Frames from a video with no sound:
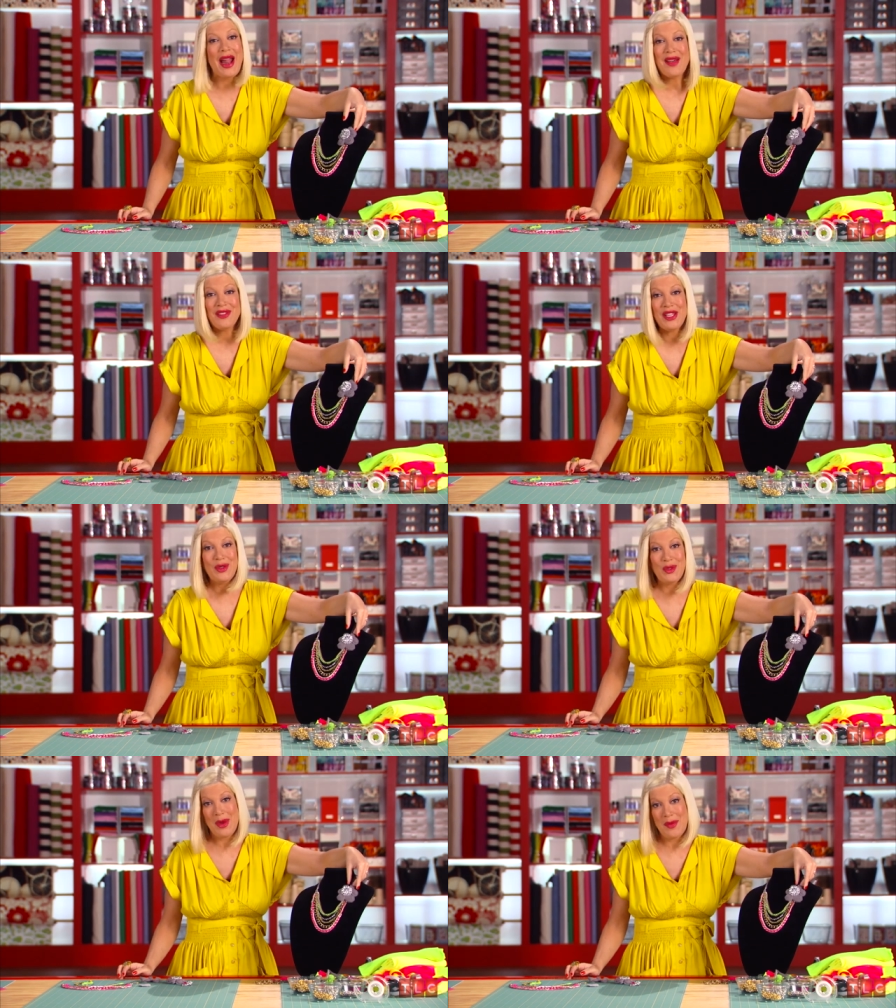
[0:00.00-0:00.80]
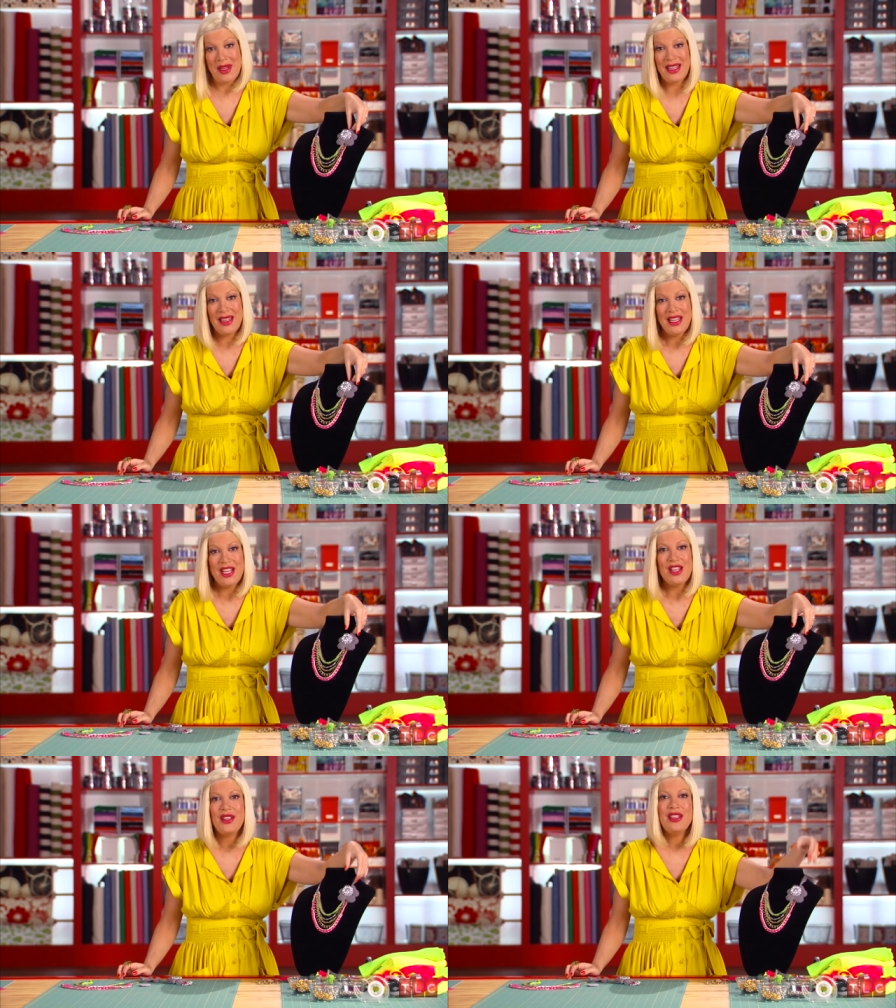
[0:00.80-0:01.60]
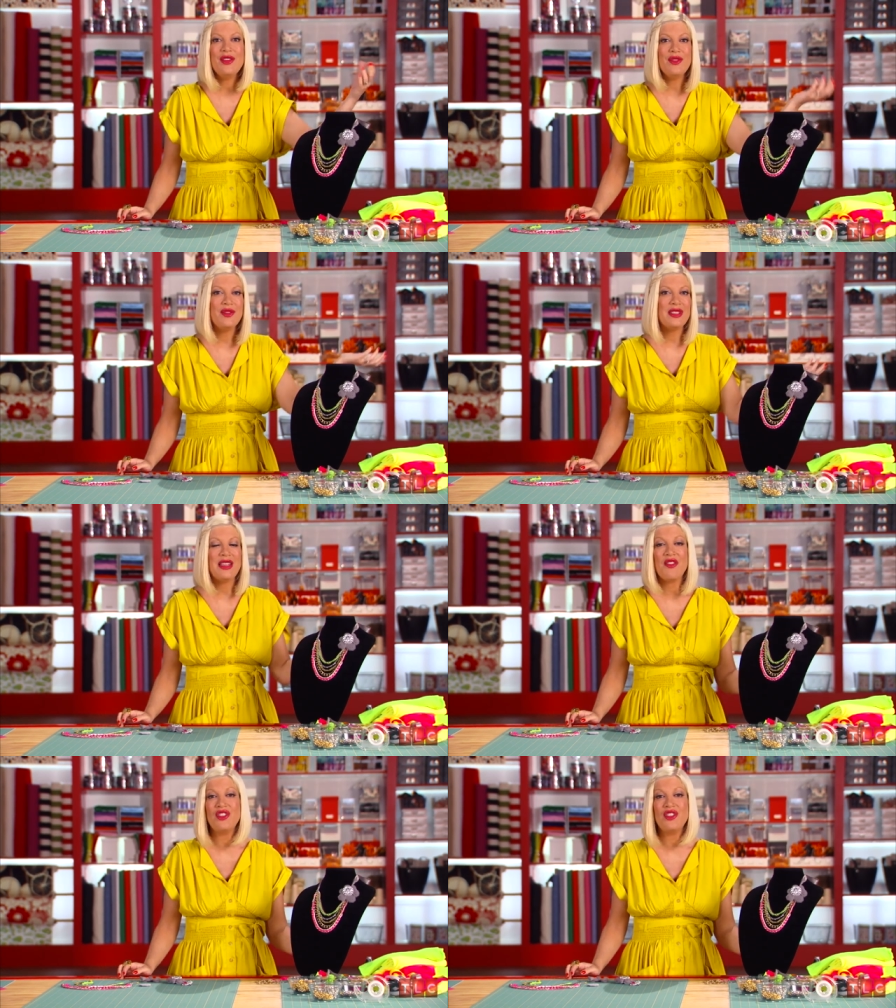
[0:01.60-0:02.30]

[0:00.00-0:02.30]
have to use ribbon. You can use another